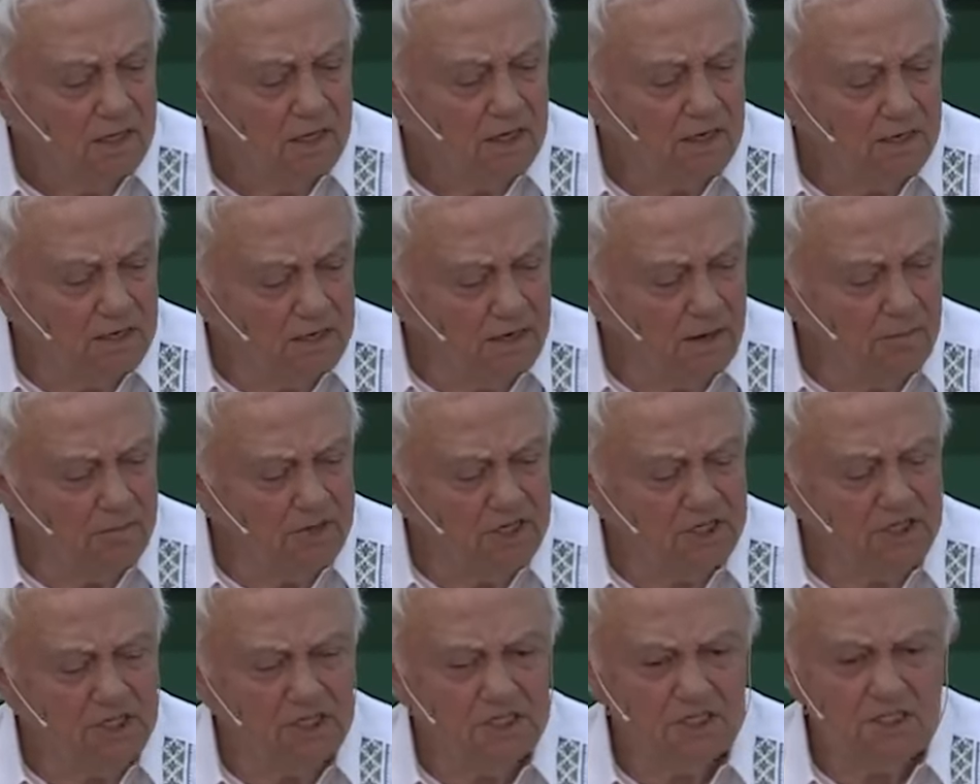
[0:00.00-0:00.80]

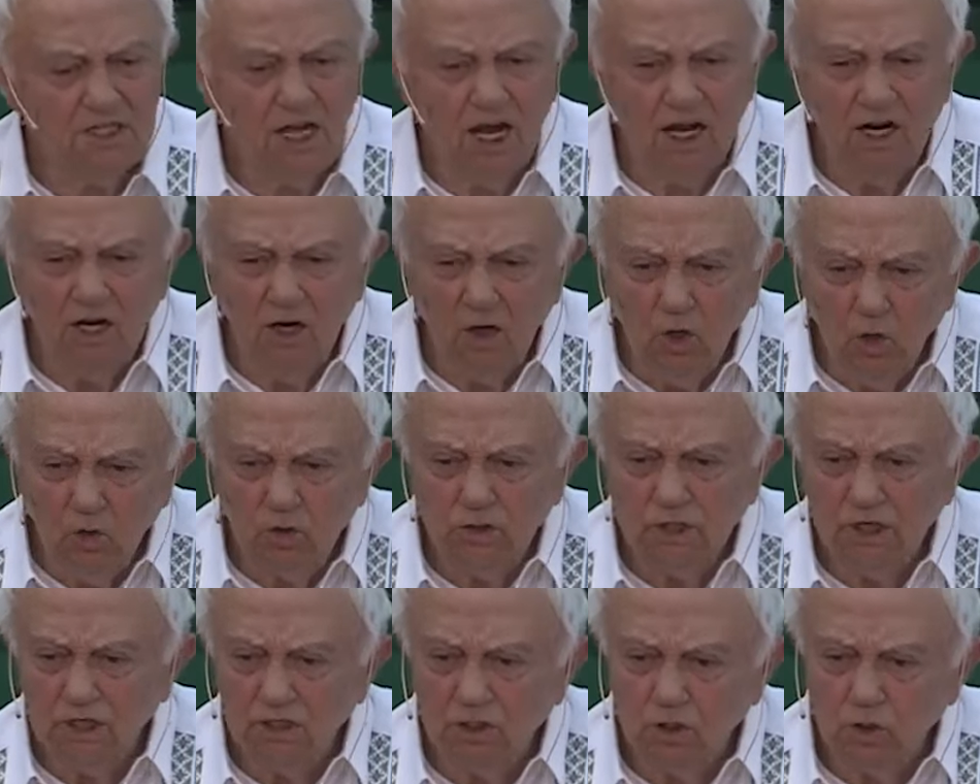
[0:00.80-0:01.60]
remedies
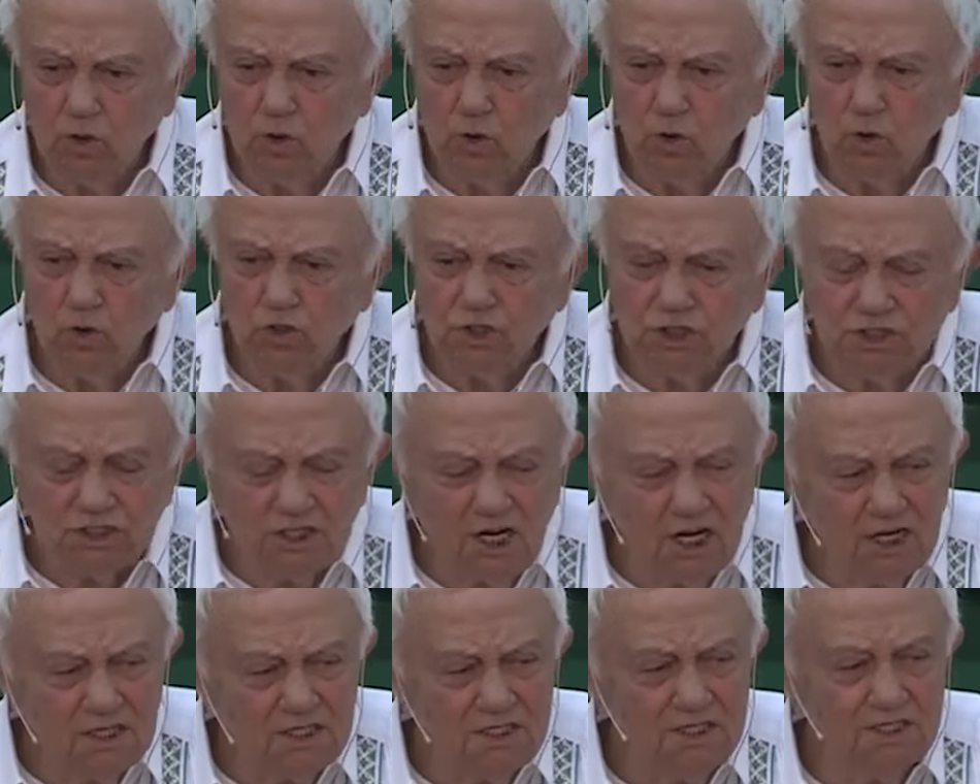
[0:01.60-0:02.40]
diluted to
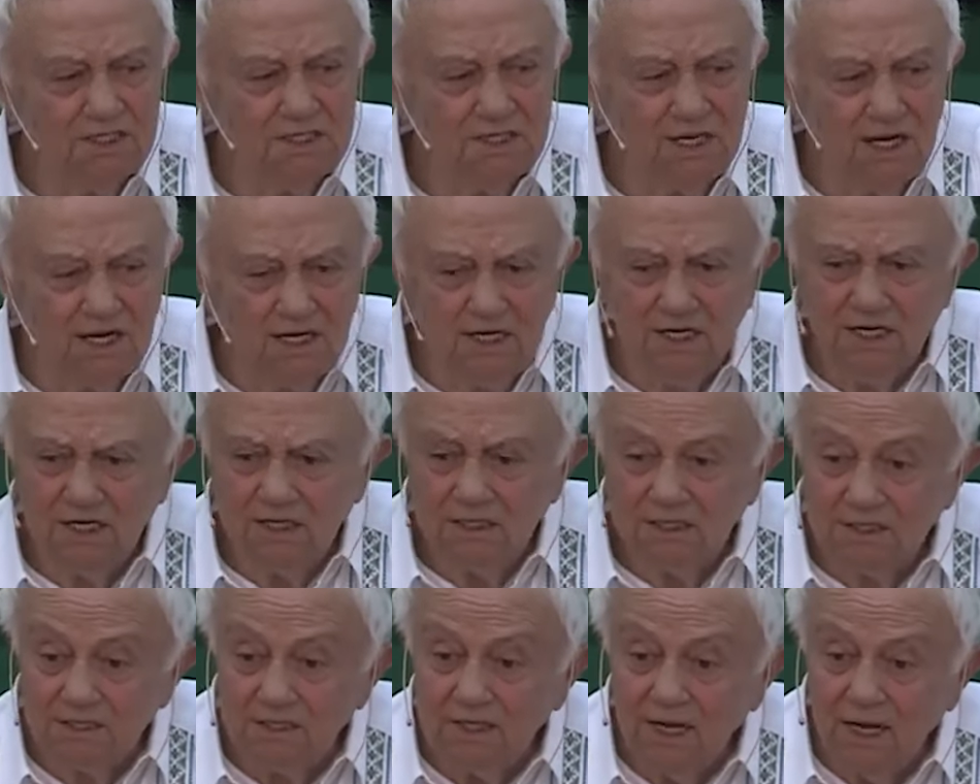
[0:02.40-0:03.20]
such an
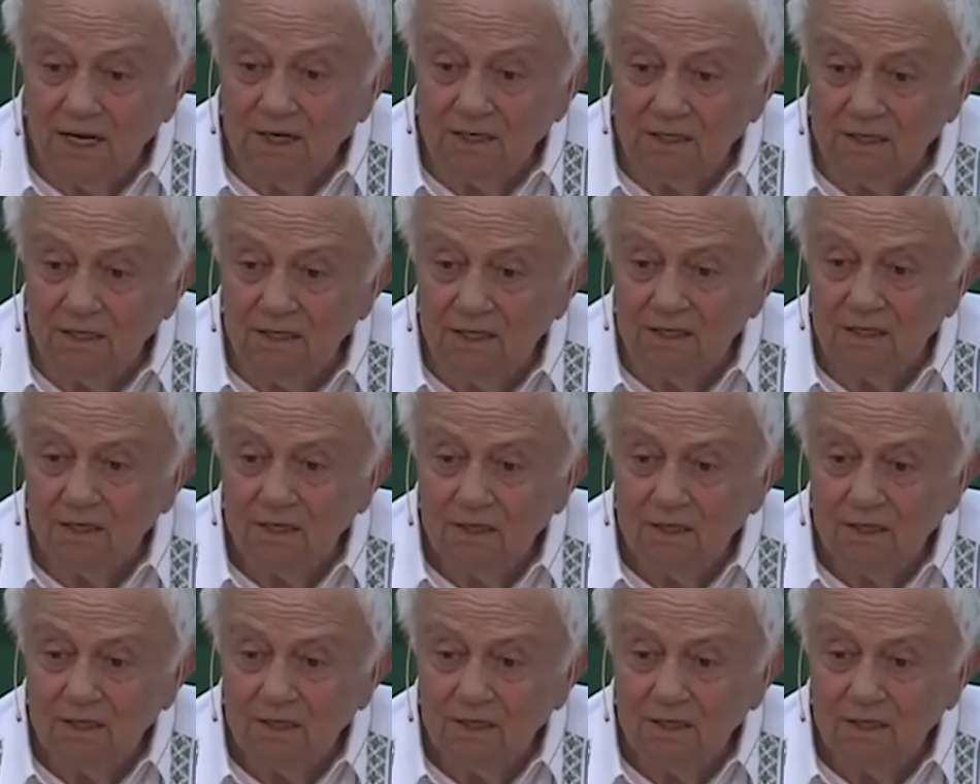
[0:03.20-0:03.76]
extent